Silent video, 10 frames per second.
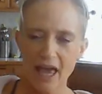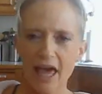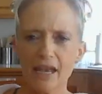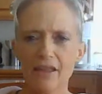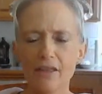
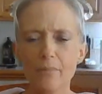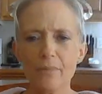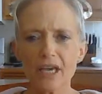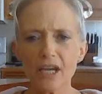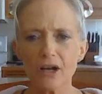And in the
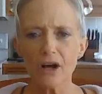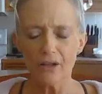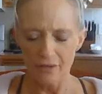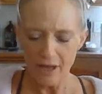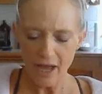
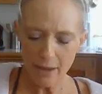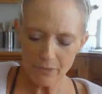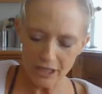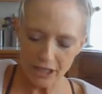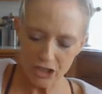middle, I'm
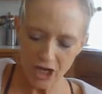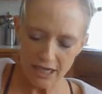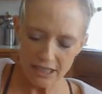going to draw